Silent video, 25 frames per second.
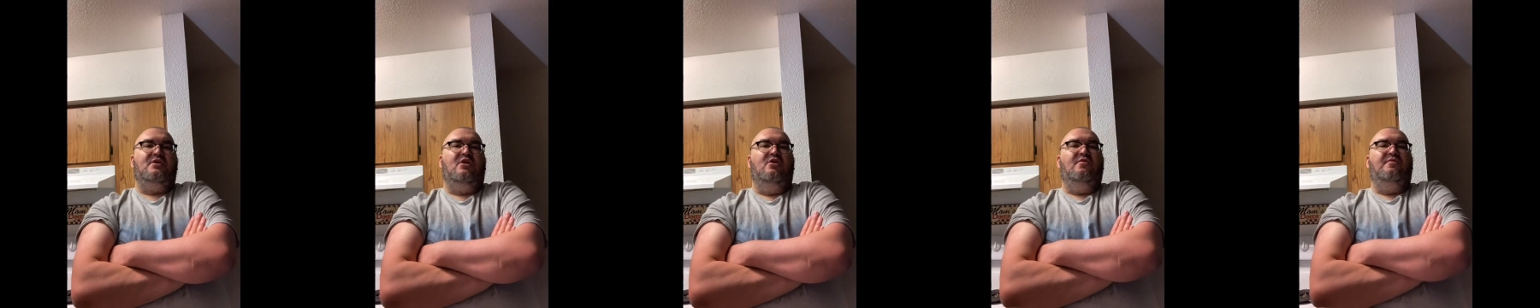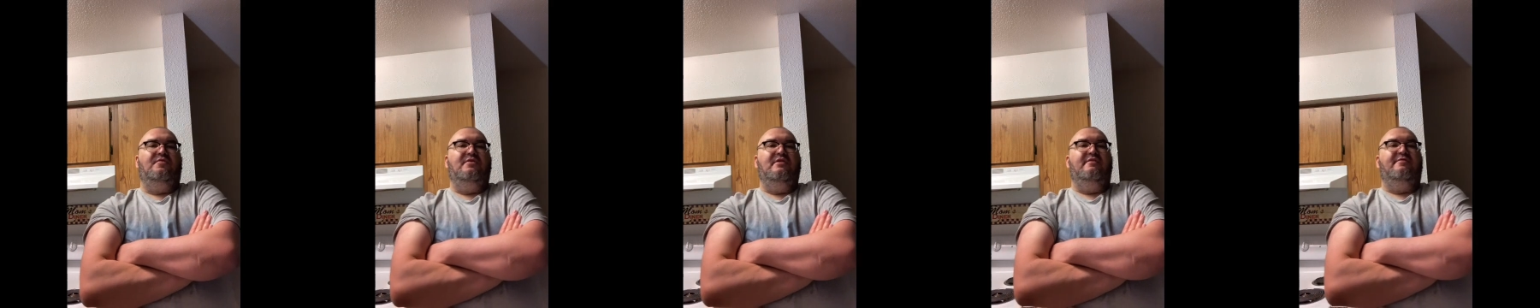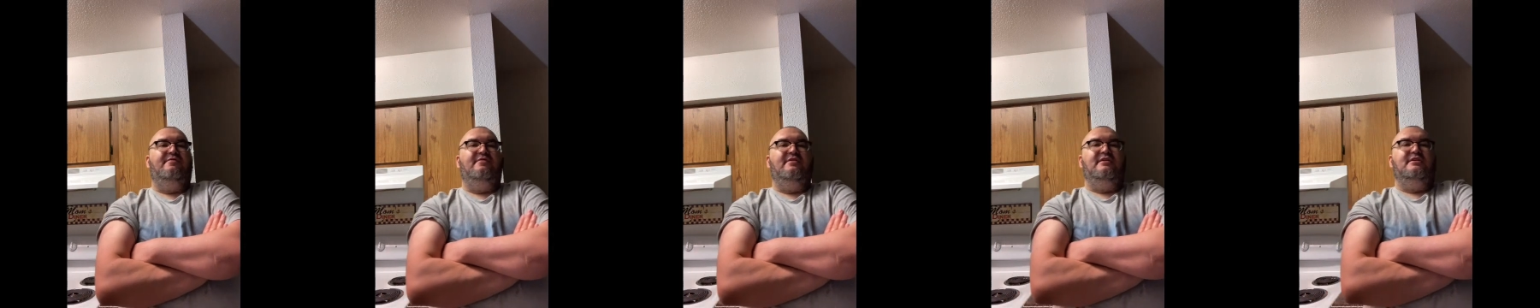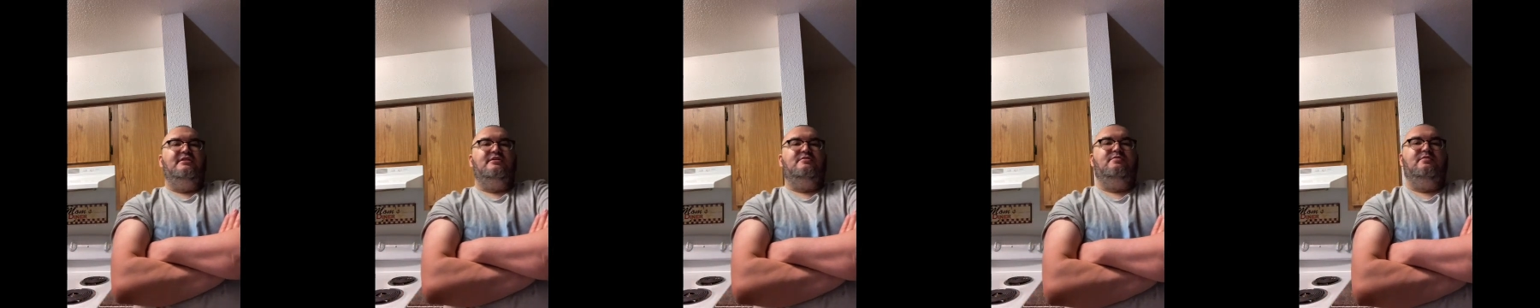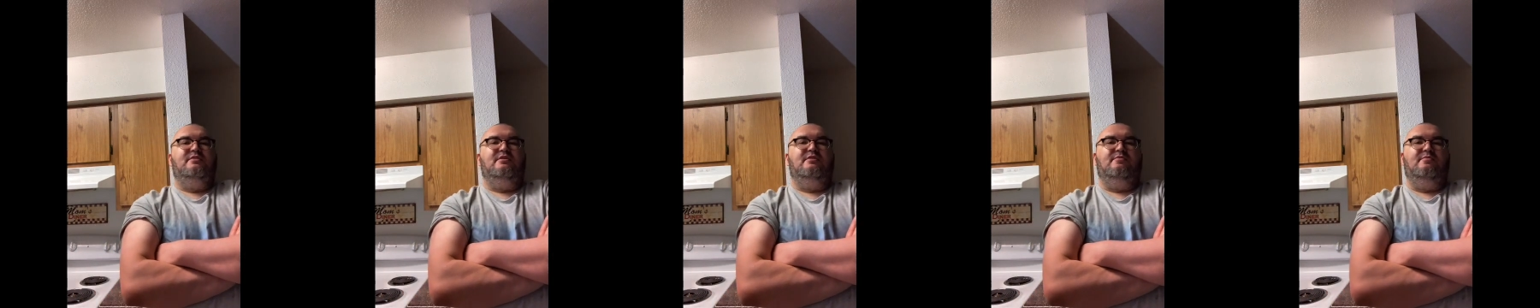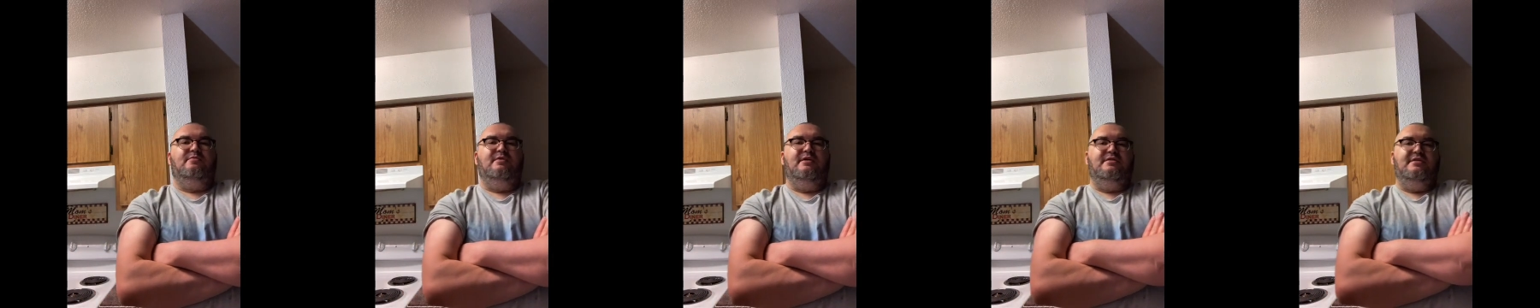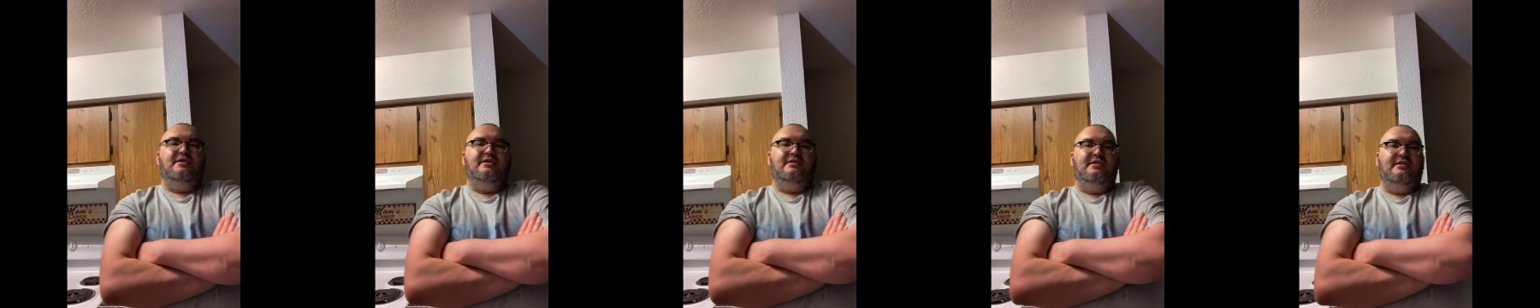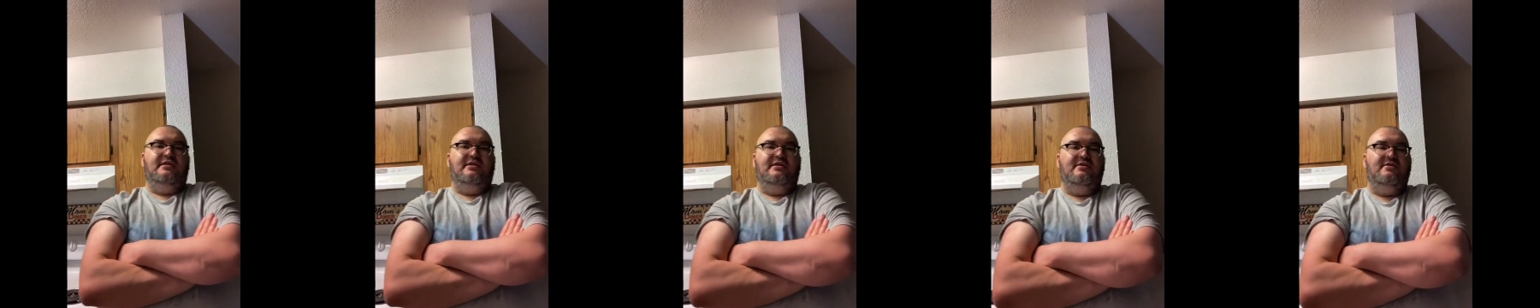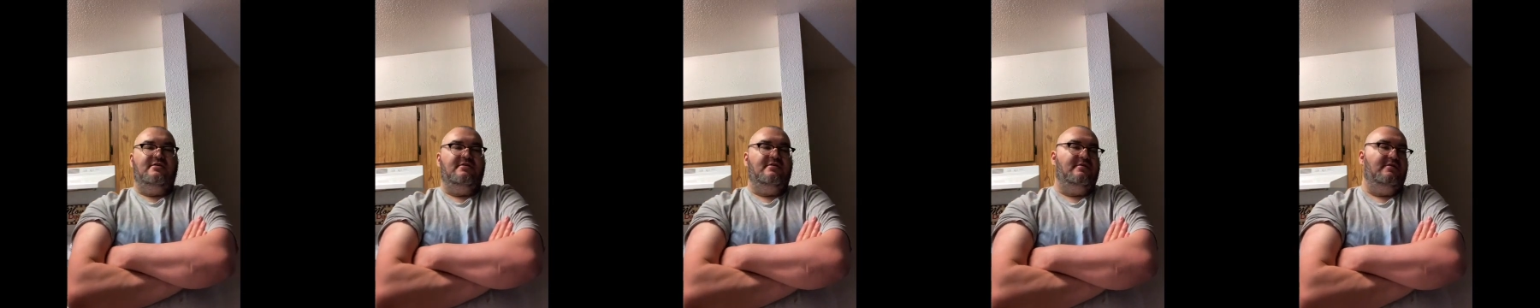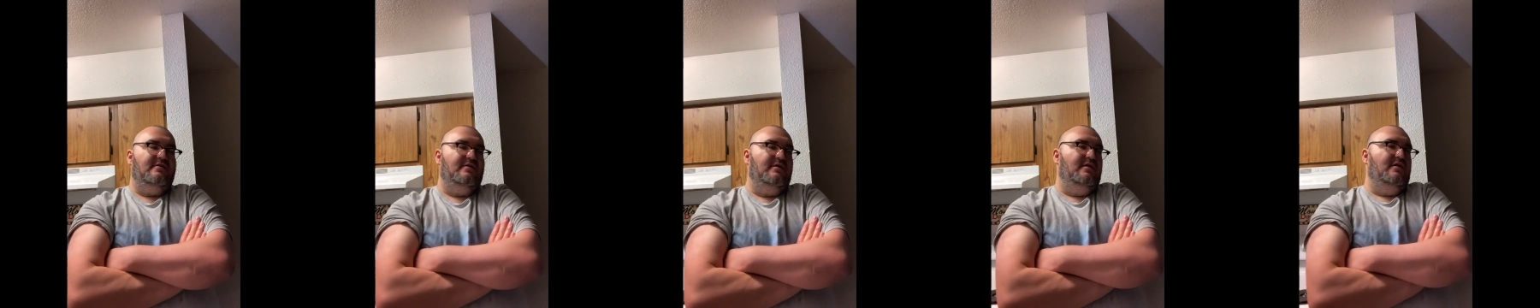Hopefully finish within a
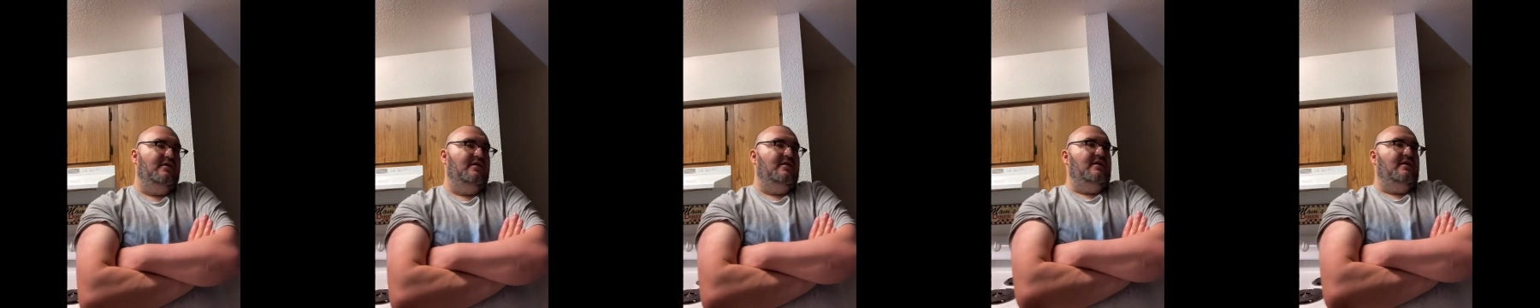year.